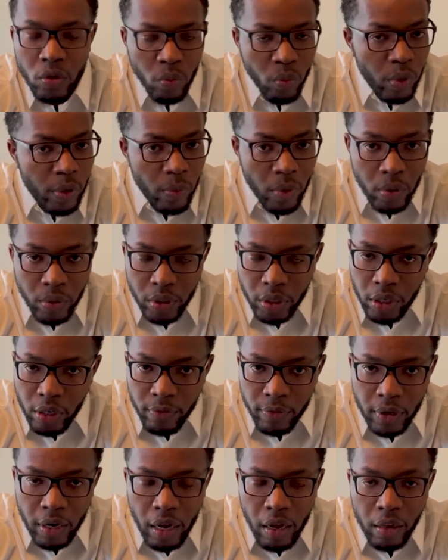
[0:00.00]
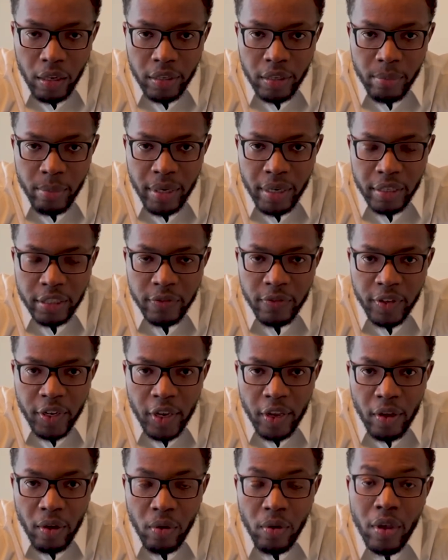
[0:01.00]
We won't cover all of them in this
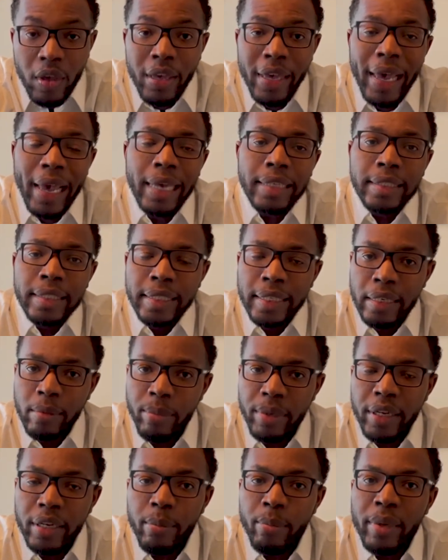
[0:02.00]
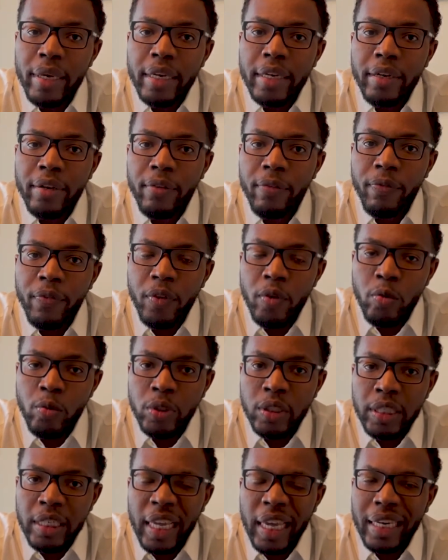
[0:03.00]
video, as it can be a bit
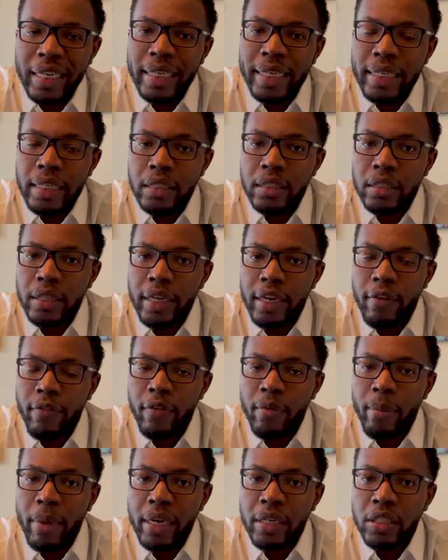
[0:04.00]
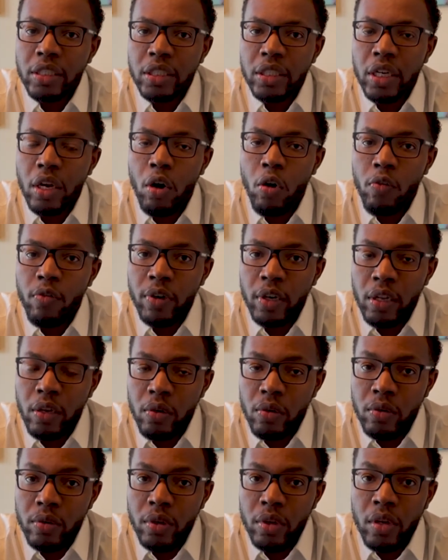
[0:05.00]
confusing and lead to information
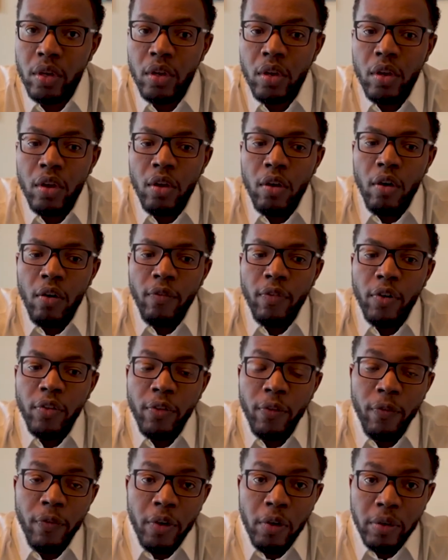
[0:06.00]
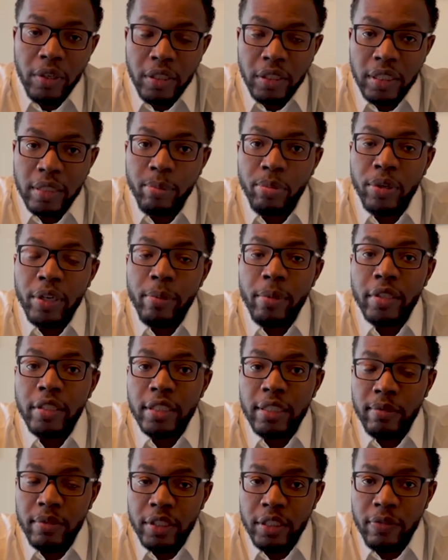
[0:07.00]
overload. For the focus and premise
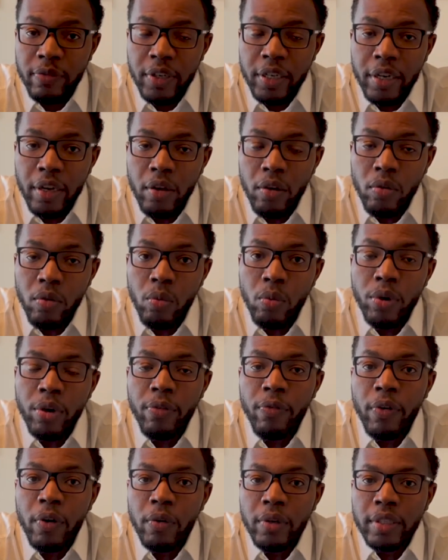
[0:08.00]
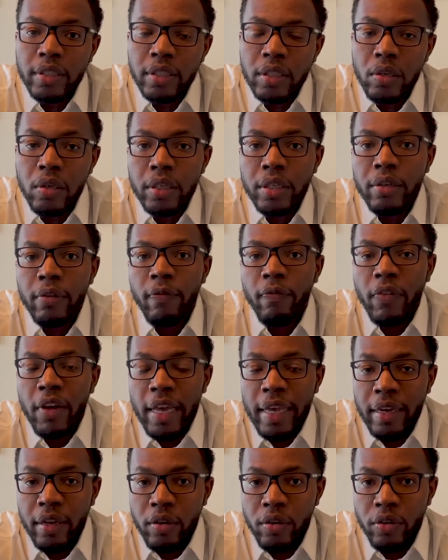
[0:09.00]
of this video, we'll focus on the
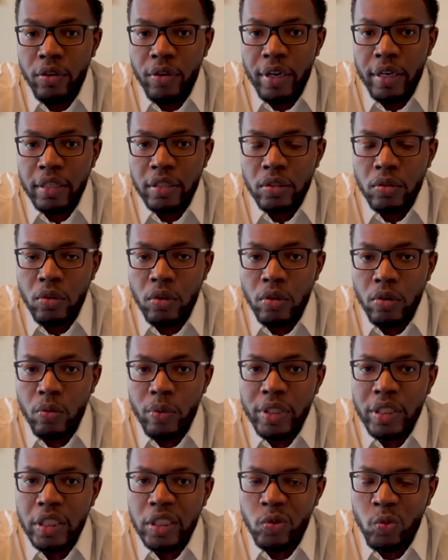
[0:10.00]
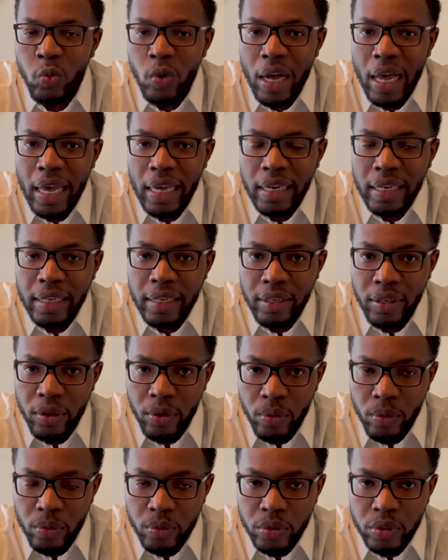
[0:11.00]
FICO credit score, which is widely
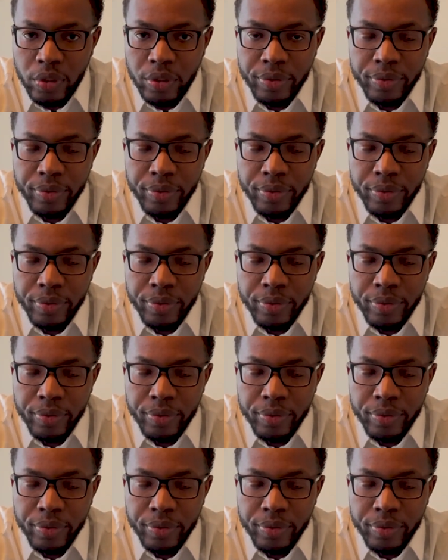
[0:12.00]
used.